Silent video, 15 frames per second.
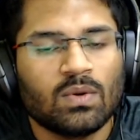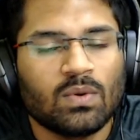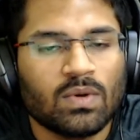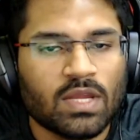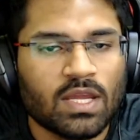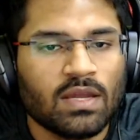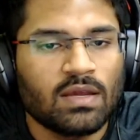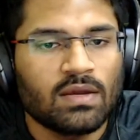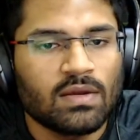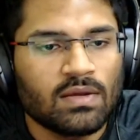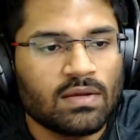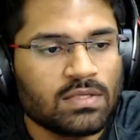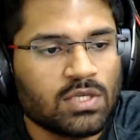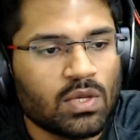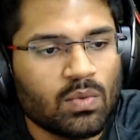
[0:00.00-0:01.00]
Okay,
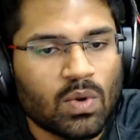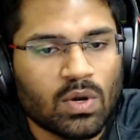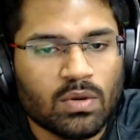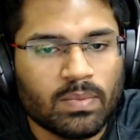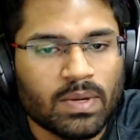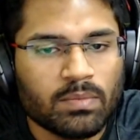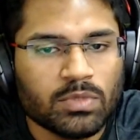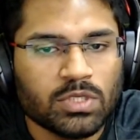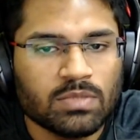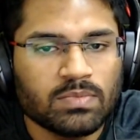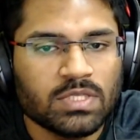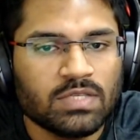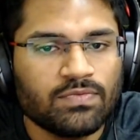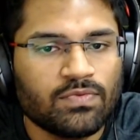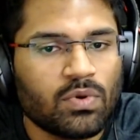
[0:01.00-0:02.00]
so you want to play
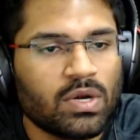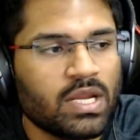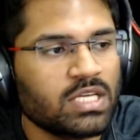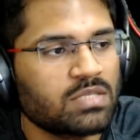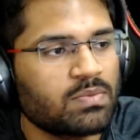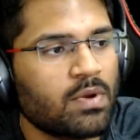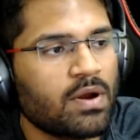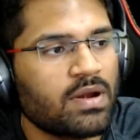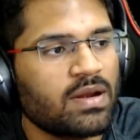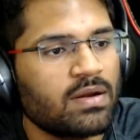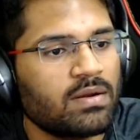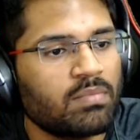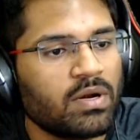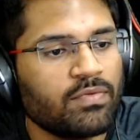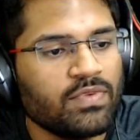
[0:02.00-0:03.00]
bishop g4 and exploit
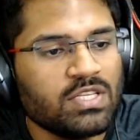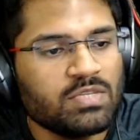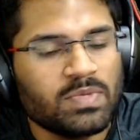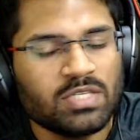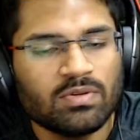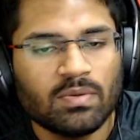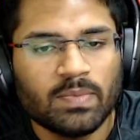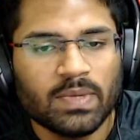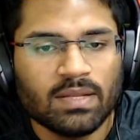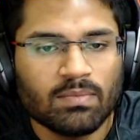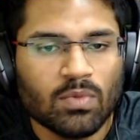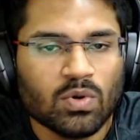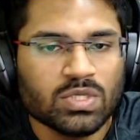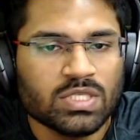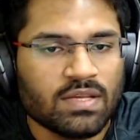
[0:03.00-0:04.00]
it, but which piece will be the
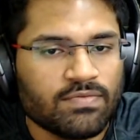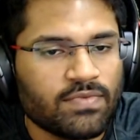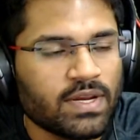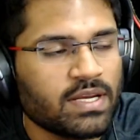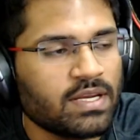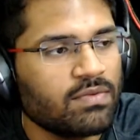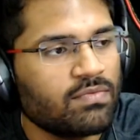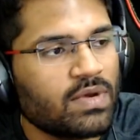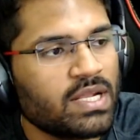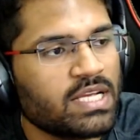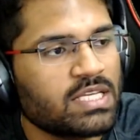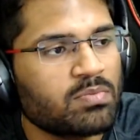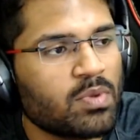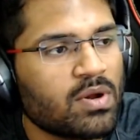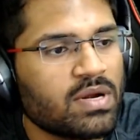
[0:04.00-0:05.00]
most effective while
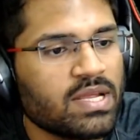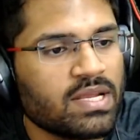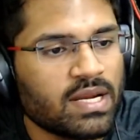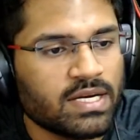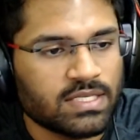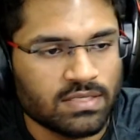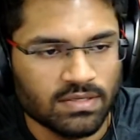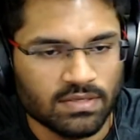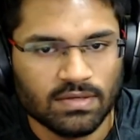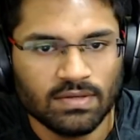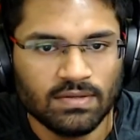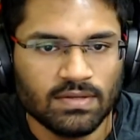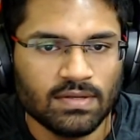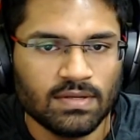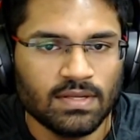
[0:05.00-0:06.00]
exploiting it?
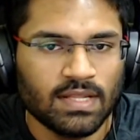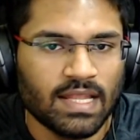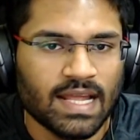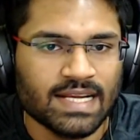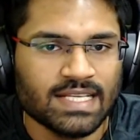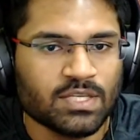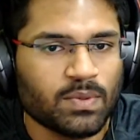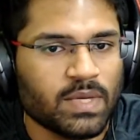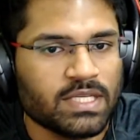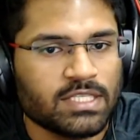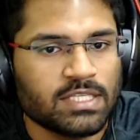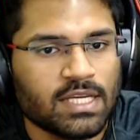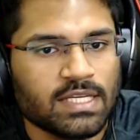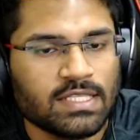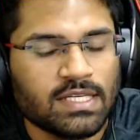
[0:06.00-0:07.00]
Light
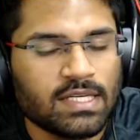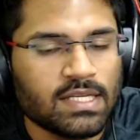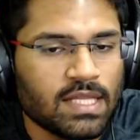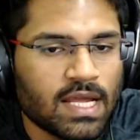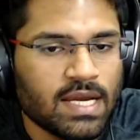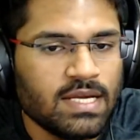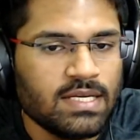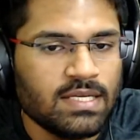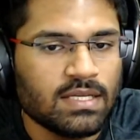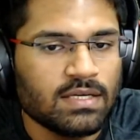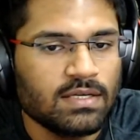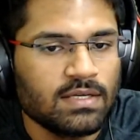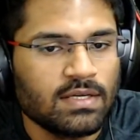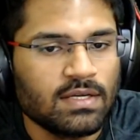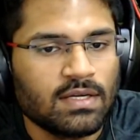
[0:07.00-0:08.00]
squares. Is it the knight
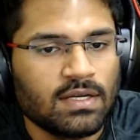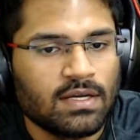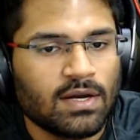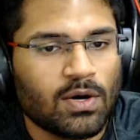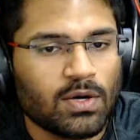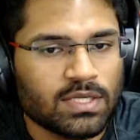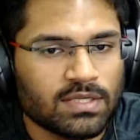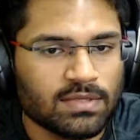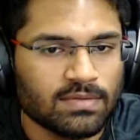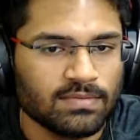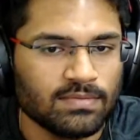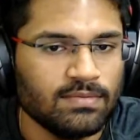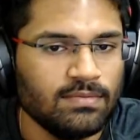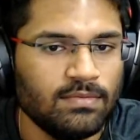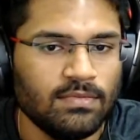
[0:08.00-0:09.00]
or
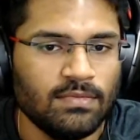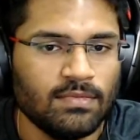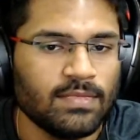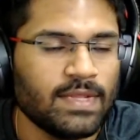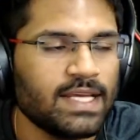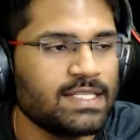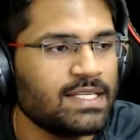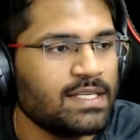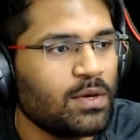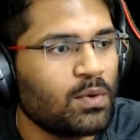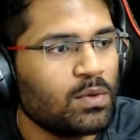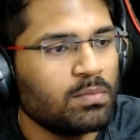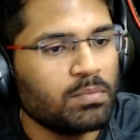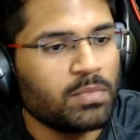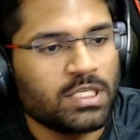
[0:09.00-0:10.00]
is it
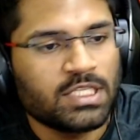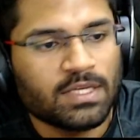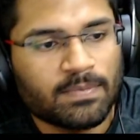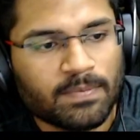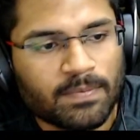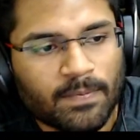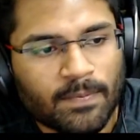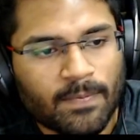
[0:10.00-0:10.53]
your own bishop?